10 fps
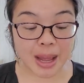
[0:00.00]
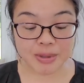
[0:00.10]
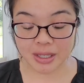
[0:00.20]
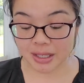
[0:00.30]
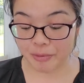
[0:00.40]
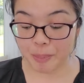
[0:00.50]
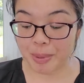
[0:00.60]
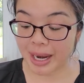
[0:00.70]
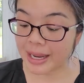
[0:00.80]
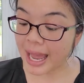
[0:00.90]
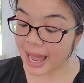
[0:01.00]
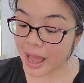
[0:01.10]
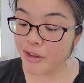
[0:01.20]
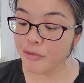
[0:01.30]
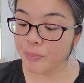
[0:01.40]
Absolutely love it, but I
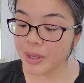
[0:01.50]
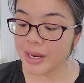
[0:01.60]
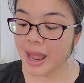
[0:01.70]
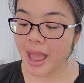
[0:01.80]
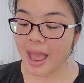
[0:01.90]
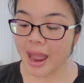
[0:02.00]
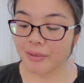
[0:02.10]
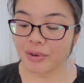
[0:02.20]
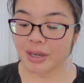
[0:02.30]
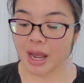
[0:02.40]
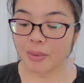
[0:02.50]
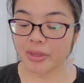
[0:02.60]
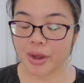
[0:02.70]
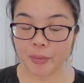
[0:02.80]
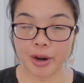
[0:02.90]
have been every now
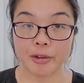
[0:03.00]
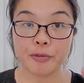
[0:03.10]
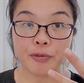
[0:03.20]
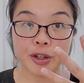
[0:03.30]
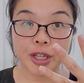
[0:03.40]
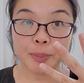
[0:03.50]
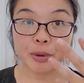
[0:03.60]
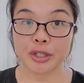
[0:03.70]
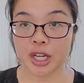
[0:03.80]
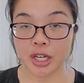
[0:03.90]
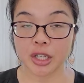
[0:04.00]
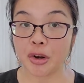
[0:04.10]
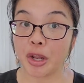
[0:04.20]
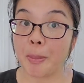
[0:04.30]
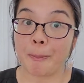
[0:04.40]
and then when I'm feeling
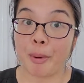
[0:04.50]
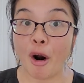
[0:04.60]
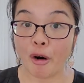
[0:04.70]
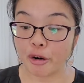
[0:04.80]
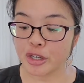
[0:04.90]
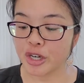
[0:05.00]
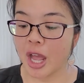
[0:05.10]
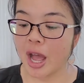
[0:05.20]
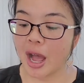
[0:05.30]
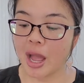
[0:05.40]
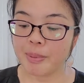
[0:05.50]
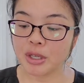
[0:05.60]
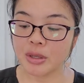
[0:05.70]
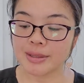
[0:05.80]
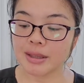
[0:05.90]
particularly parched, I've
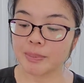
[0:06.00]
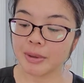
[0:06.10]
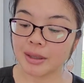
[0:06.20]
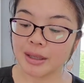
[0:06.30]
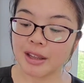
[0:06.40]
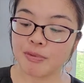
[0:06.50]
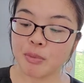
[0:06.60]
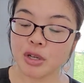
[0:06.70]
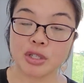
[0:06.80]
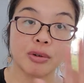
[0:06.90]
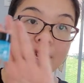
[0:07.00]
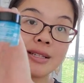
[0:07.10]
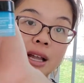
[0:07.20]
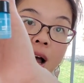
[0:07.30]
been using the Belief Moisturizing